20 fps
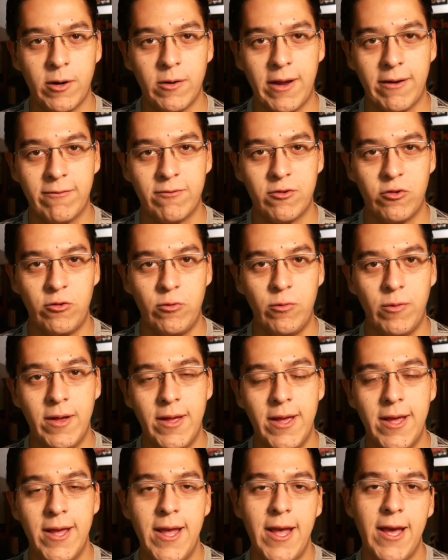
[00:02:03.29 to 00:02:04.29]
f2
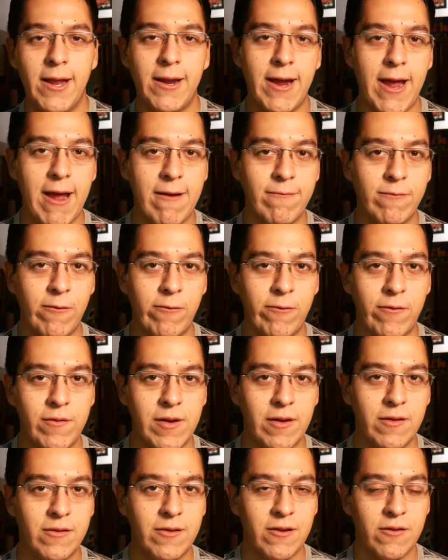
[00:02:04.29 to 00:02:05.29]
and I have the
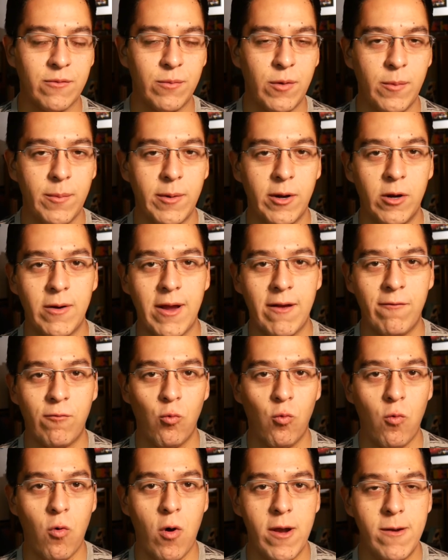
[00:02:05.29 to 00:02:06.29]
56mm
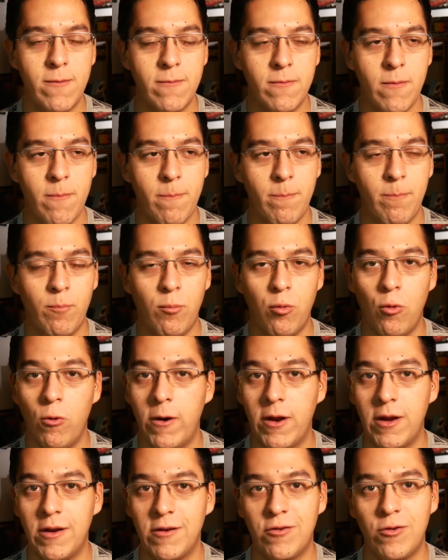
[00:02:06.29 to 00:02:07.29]

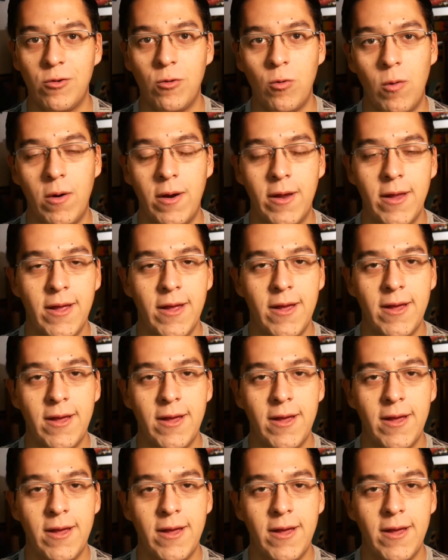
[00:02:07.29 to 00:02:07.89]
f1.2.